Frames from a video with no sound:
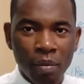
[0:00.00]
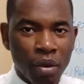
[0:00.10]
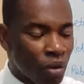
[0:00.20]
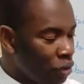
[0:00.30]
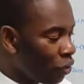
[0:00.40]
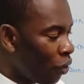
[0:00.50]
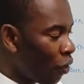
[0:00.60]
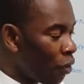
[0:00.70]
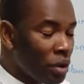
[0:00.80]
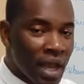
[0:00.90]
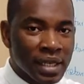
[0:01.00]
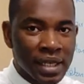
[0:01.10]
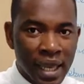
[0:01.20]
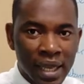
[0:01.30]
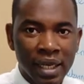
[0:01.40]
but your
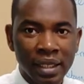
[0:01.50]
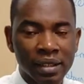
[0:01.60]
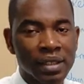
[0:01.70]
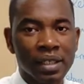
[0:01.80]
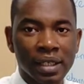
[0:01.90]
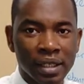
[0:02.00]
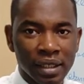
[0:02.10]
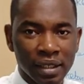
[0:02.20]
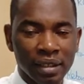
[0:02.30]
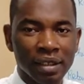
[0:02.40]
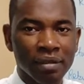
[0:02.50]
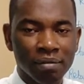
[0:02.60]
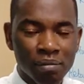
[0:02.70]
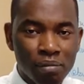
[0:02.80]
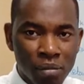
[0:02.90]
owner's earnings
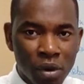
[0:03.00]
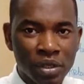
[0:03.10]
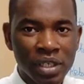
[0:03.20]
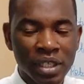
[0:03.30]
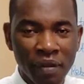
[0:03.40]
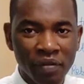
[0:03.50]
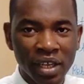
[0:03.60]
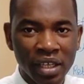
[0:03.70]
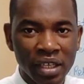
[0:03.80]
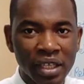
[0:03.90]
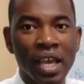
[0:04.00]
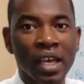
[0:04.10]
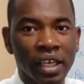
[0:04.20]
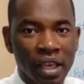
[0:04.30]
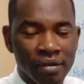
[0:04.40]
most definitely
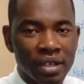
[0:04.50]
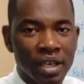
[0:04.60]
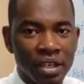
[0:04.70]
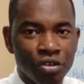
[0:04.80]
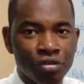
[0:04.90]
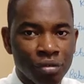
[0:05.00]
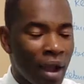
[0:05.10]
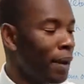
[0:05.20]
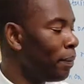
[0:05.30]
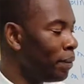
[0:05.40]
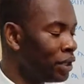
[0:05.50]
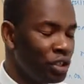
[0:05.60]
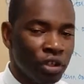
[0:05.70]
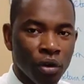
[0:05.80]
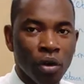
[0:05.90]
gives a truer
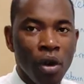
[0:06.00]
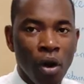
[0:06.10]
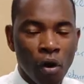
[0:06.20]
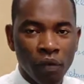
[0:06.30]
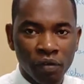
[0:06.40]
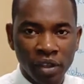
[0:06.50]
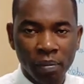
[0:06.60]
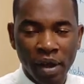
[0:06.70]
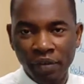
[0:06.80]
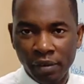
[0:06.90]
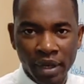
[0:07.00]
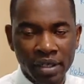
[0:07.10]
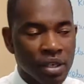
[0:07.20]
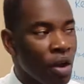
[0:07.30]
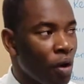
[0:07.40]
picture of the
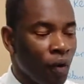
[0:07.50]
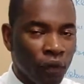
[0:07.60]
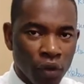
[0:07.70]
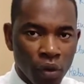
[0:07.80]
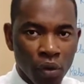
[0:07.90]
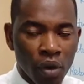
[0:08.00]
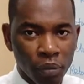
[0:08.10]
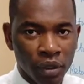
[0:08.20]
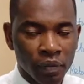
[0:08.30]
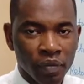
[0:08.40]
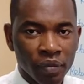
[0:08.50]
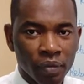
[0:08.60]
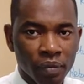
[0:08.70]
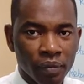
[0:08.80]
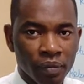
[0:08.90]
performance of your company.
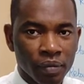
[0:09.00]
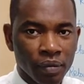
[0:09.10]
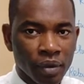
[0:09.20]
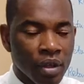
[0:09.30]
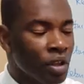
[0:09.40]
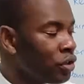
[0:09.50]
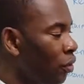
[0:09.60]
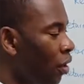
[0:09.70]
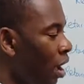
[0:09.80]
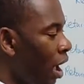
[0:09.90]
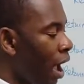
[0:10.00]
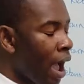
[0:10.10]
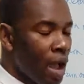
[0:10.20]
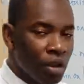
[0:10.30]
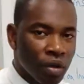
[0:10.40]
So
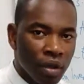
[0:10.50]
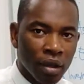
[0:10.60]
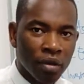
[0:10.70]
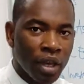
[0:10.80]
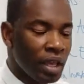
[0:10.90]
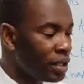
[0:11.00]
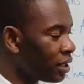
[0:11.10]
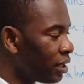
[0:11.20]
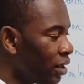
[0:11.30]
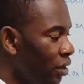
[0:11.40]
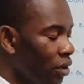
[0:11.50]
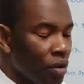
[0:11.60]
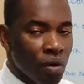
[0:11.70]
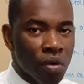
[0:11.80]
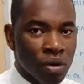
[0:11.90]
how do you calculate
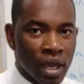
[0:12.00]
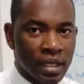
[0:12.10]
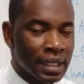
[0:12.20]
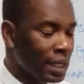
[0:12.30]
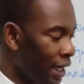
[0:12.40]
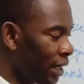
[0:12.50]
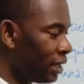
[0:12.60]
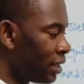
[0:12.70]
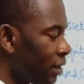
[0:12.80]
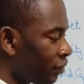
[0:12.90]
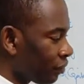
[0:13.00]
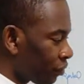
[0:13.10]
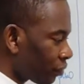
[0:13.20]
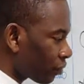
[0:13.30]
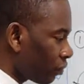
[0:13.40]
owner's earnings?
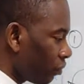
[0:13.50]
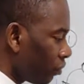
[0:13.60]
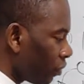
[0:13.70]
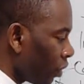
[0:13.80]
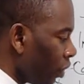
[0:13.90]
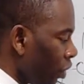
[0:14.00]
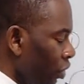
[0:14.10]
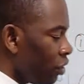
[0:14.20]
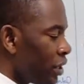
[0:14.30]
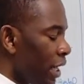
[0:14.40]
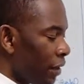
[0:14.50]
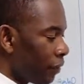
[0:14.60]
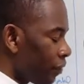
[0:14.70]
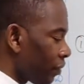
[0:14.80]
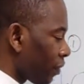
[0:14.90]
You say